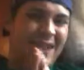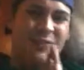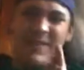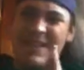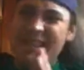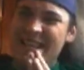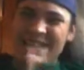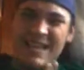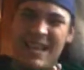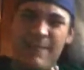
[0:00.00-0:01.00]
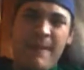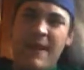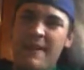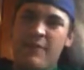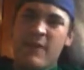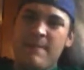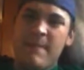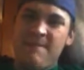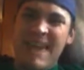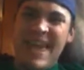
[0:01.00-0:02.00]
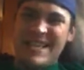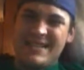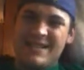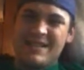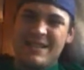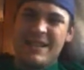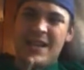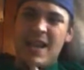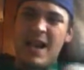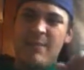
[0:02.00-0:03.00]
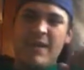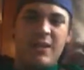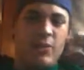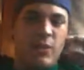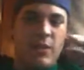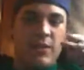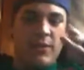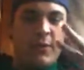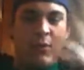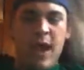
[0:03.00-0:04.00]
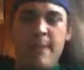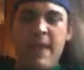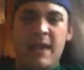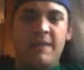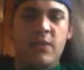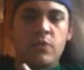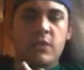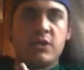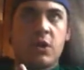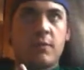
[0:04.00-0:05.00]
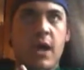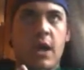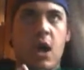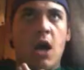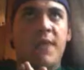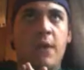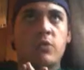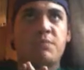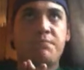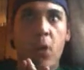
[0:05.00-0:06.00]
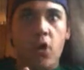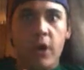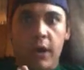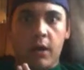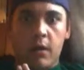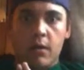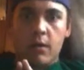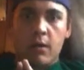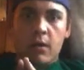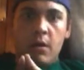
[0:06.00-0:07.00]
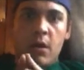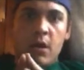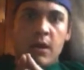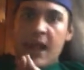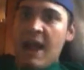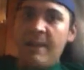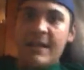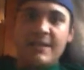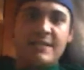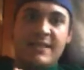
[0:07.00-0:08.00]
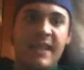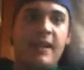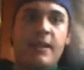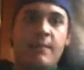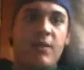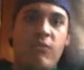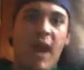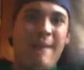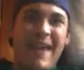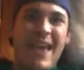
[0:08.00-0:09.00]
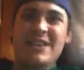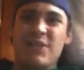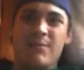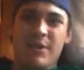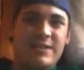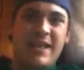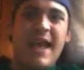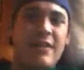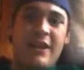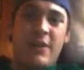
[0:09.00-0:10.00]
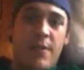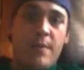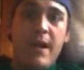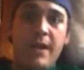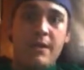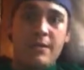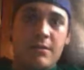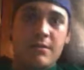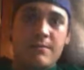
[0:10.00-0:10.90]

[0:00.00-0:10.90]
there really isn't anybody for him to face. I mean, we went through the Ryback feud, which, oh my god, that was boring. Not because Cena, but Ryback has no personality on the mic.